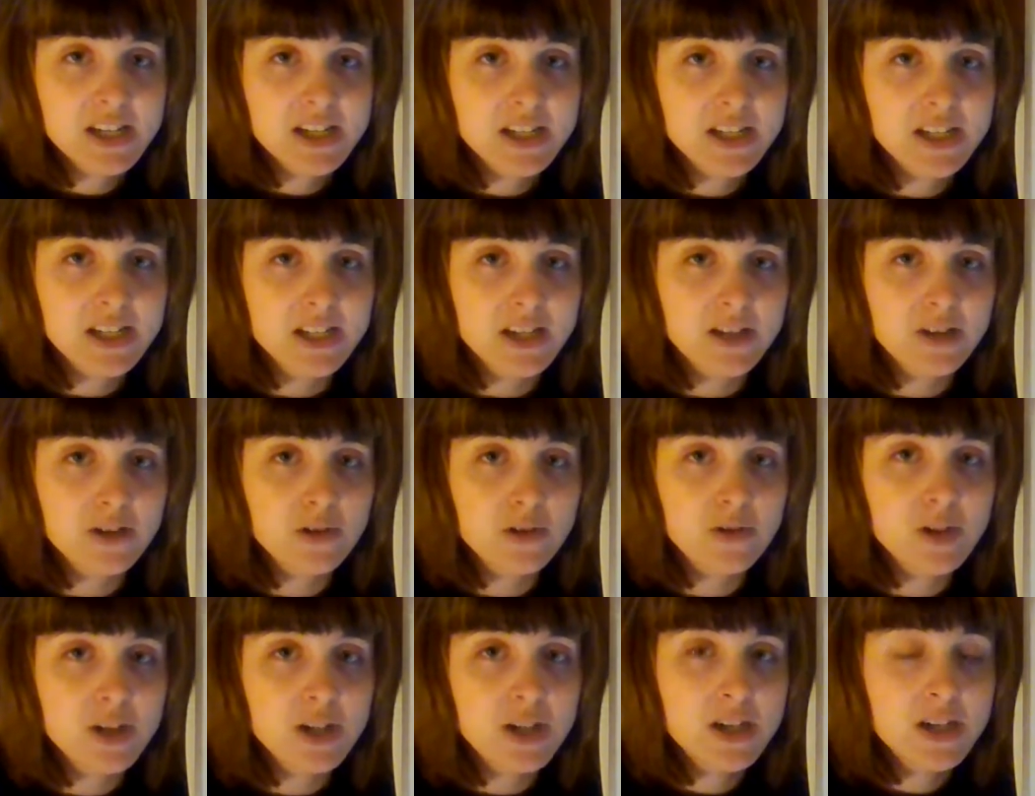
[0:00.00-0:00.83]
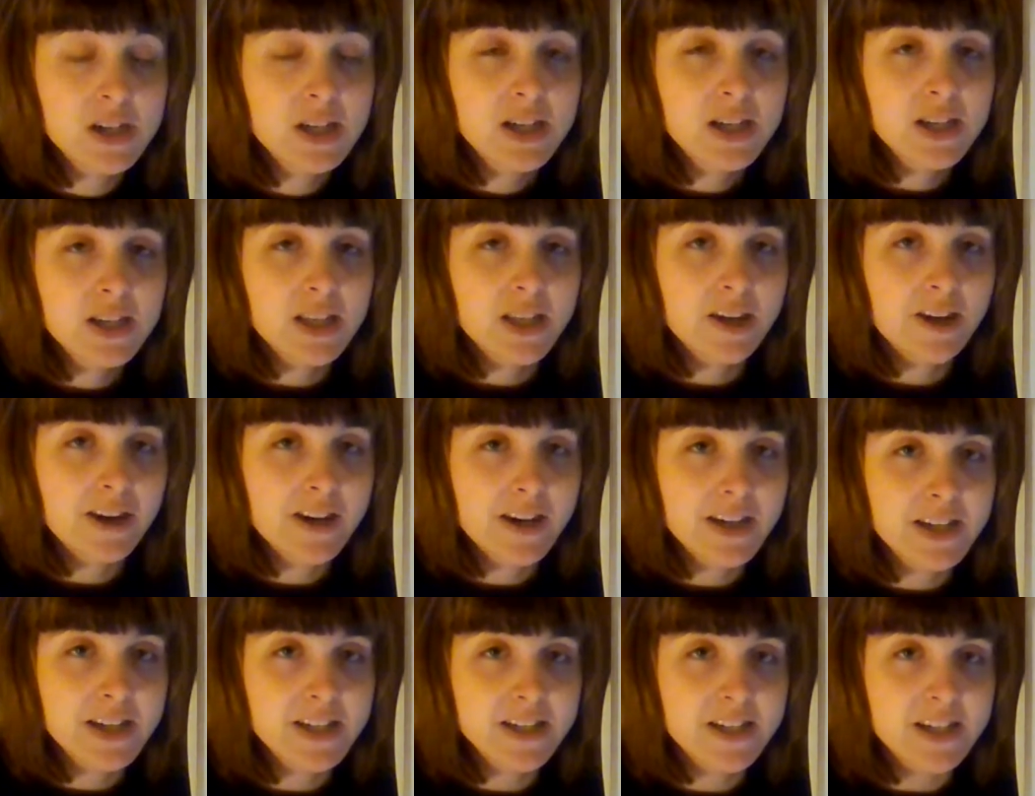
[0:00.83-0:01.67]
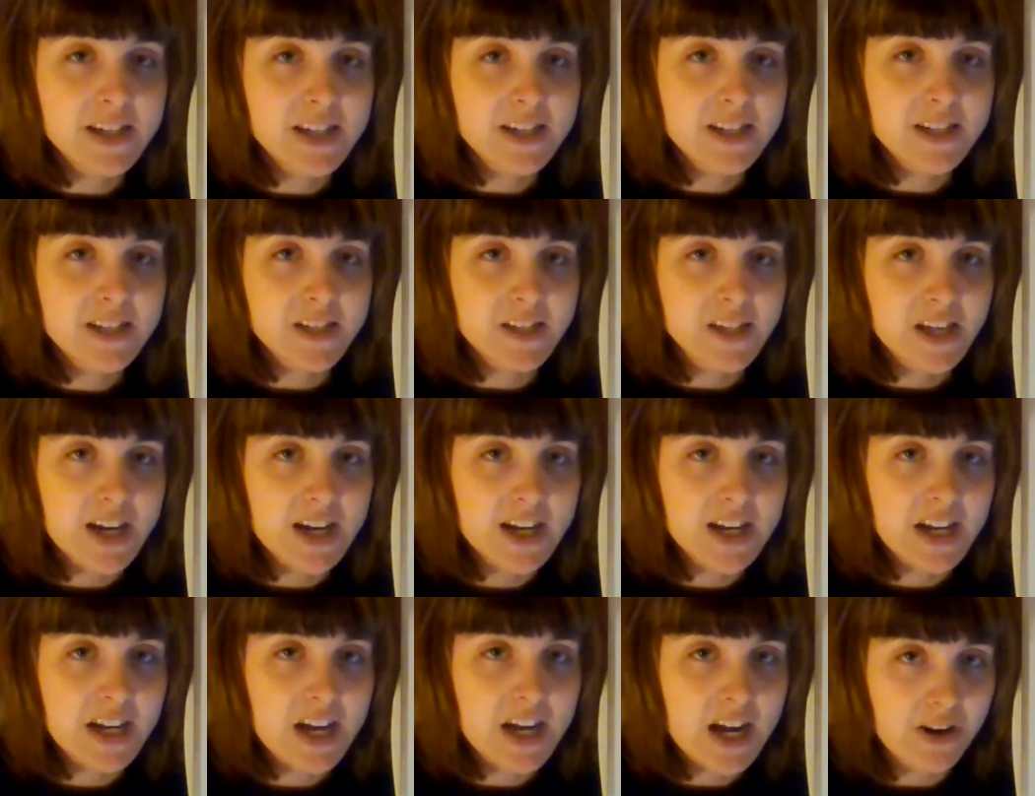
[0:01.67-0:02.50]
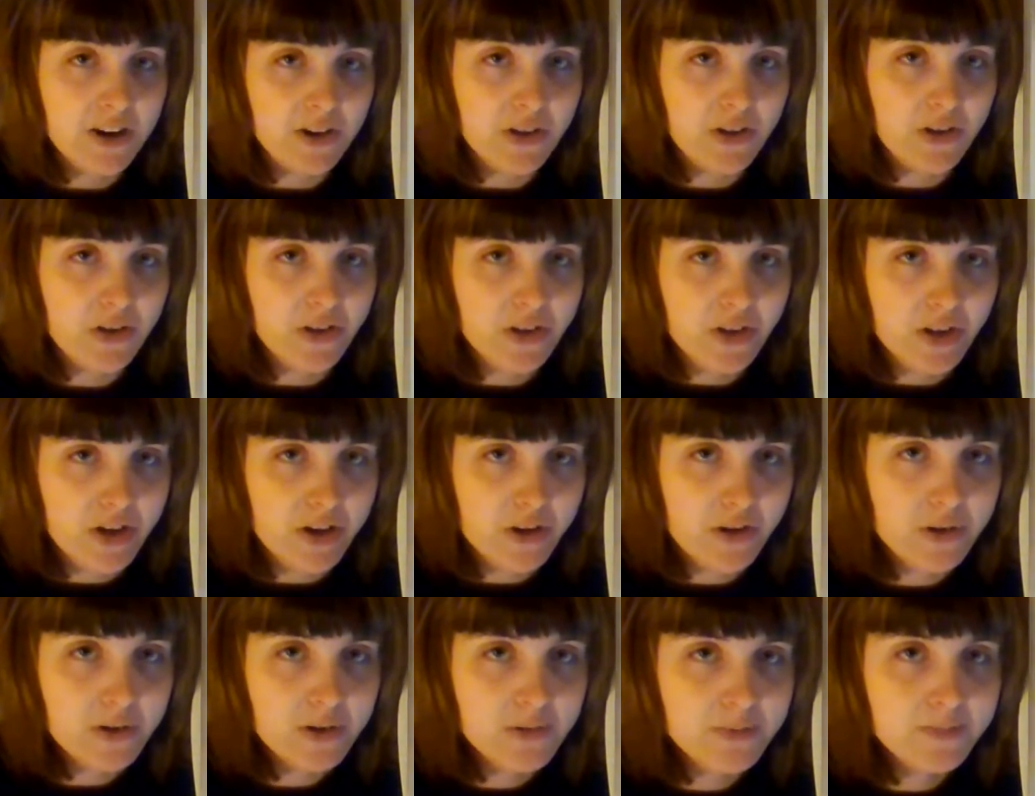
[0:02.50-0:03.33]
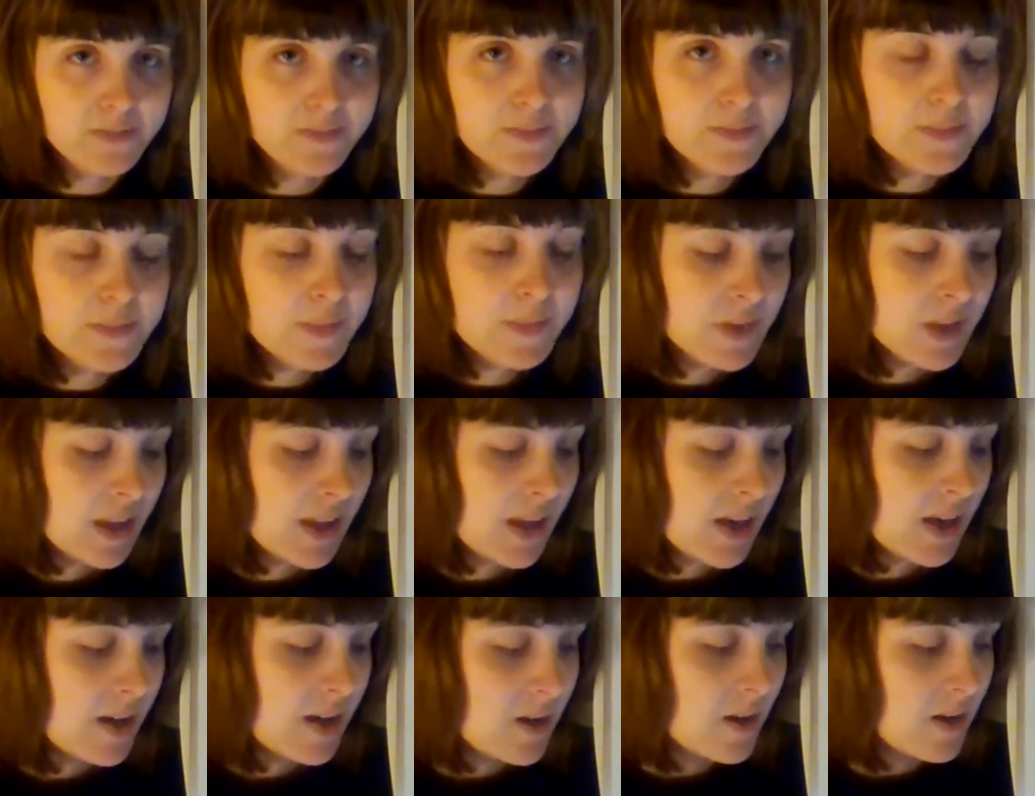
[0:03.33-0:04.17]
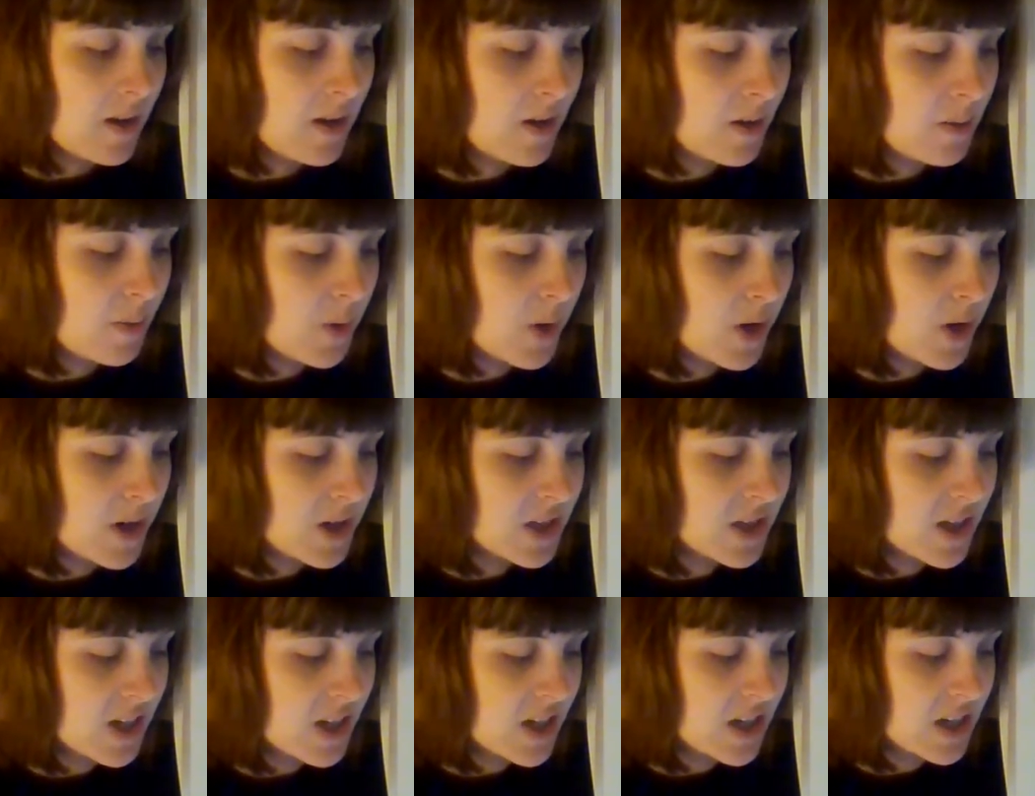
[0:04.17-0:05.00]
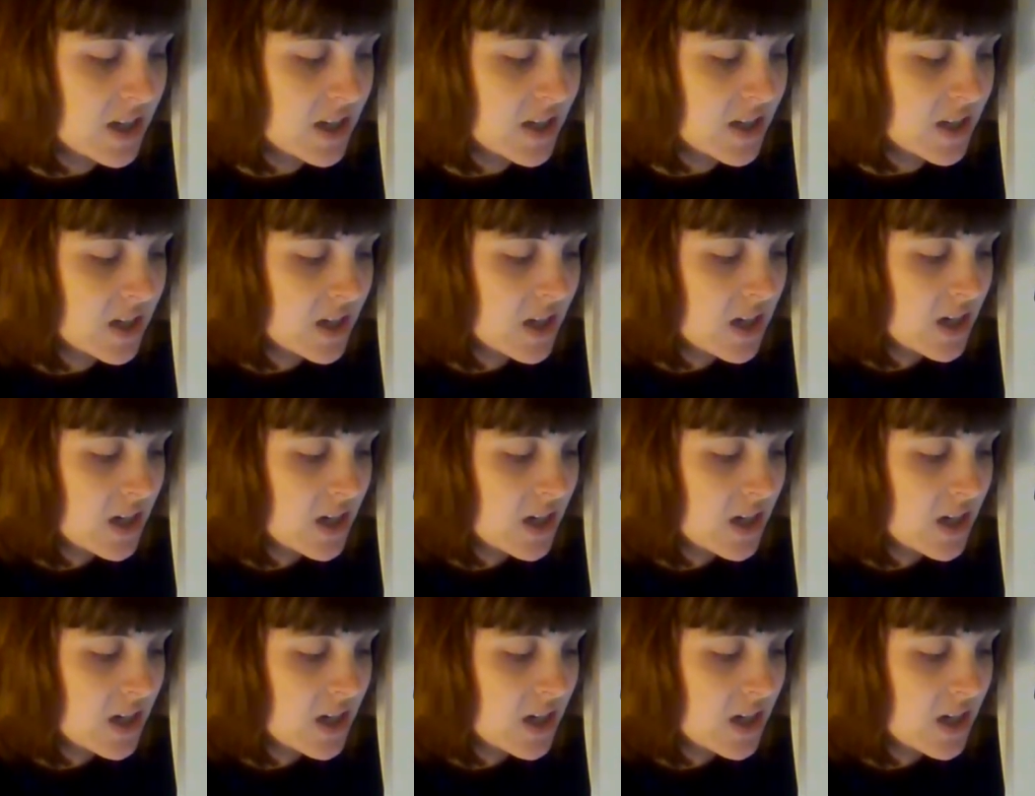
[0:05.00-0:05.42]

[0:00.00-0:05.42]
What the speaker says: So there is a slight error though, where it says